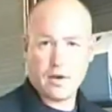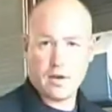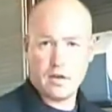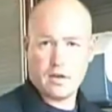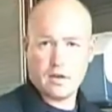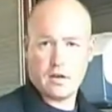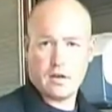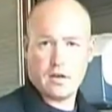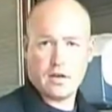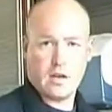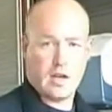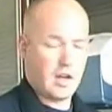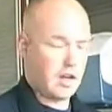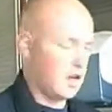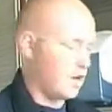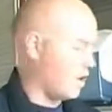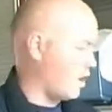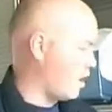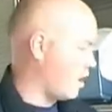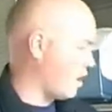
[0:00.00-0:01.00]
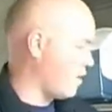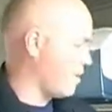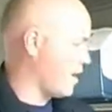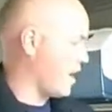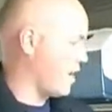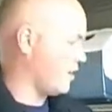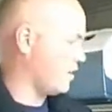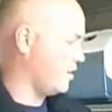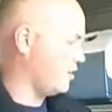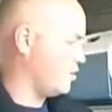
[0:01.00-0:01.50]
pre-alert, and it
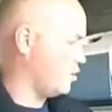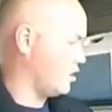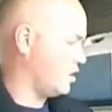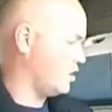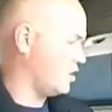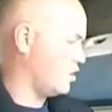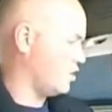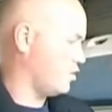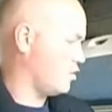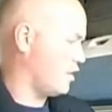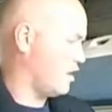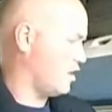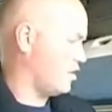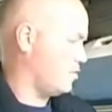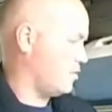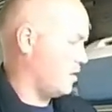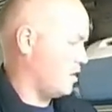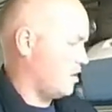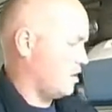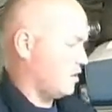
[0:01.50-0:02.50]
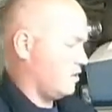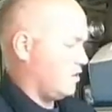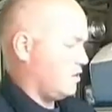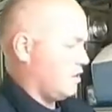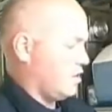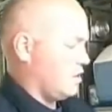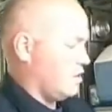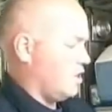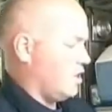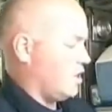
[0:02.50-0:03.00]
automatically switched to transmit. You can
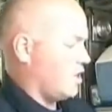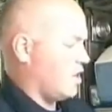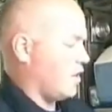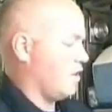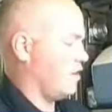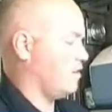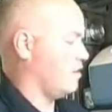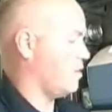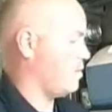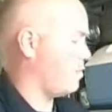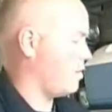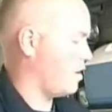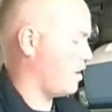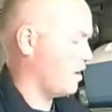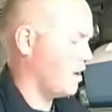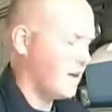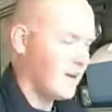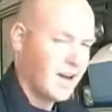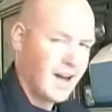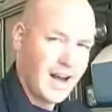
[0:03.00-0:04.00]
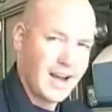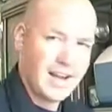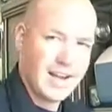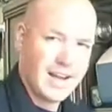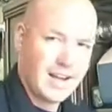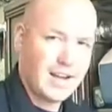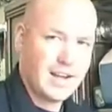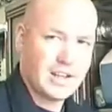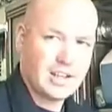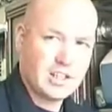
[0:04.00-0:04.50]
see the TR that's up there. I
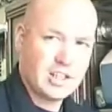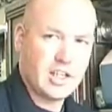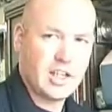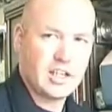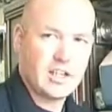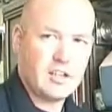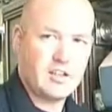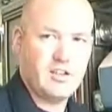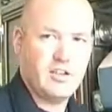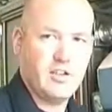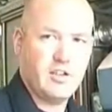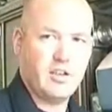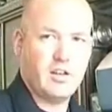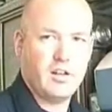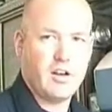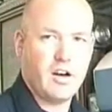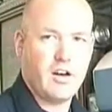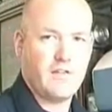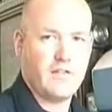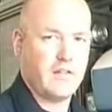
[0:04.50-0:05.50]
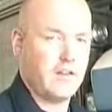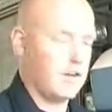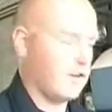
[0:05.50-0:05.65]
cannot shake this unit off